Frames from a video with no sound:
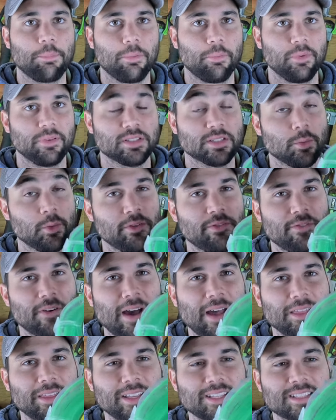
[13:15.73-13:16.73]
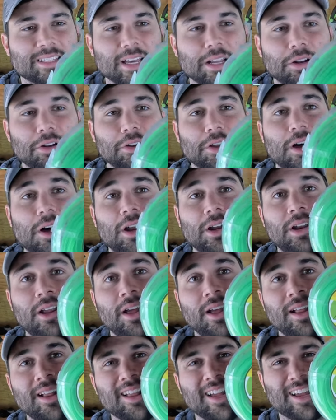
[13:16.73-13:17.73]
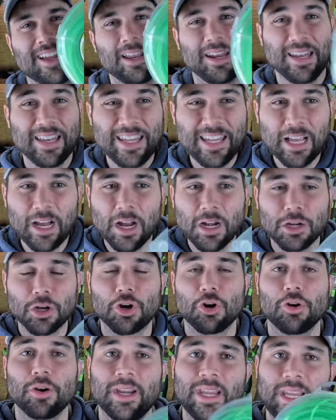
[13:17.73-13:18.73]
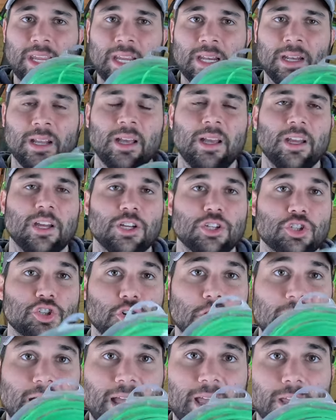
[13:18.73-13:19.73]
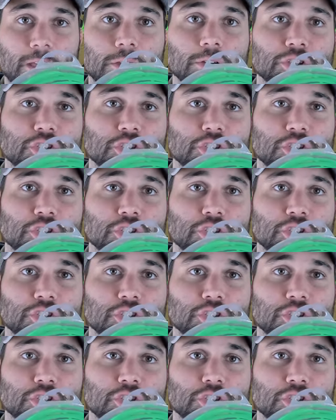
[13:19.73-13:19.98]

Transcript: And we finally settled on like a neon green triangle